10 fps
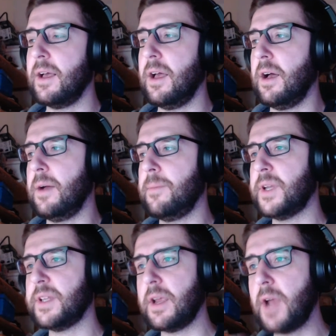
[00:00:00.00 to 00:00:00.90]

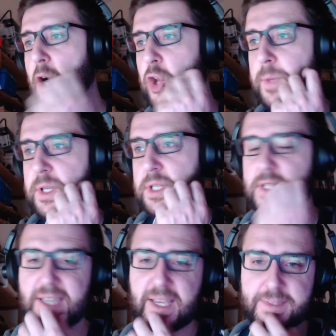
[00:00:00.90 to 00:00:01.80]
But argument in
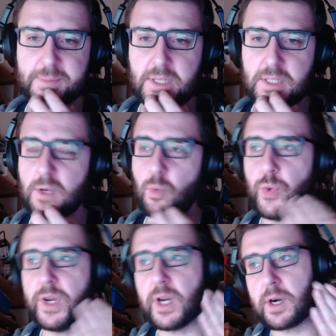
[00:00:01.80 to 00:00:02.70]
this case means
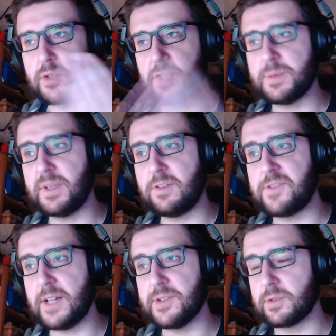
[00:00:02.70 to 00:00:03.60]
we are transmitting
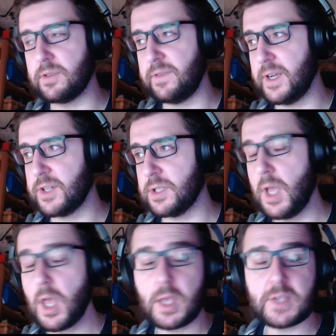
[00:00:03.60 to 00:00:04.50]
values to the function.
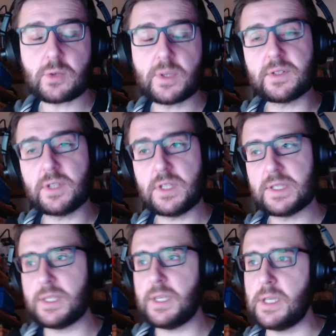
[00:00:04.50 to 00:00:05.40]
So as you can
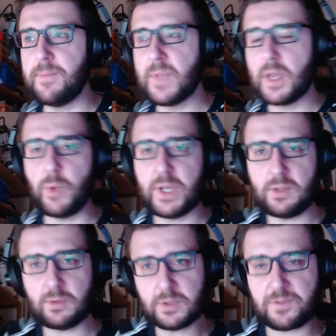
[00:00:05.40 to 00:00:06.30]
see, we
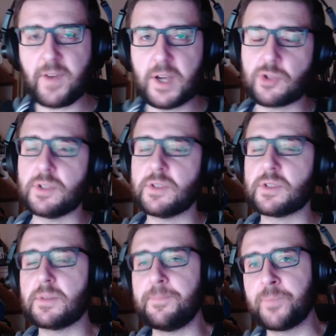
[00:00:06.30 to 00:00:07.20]
can use
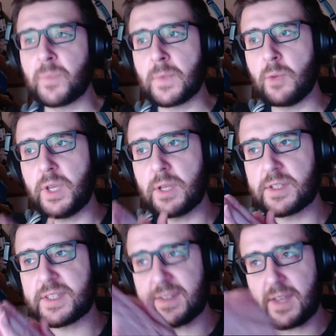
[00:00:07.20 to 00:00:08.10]
functions. We can
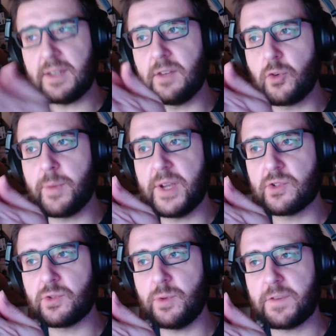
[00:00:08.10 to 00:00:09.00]
send
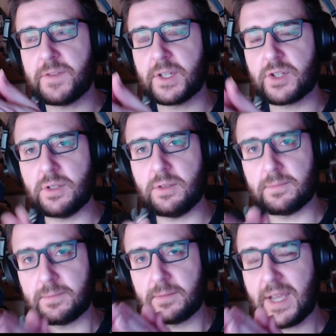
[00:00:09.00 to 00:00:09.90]
information to a function,
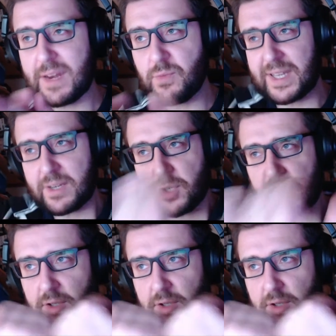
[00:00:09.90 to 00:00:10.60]
and we can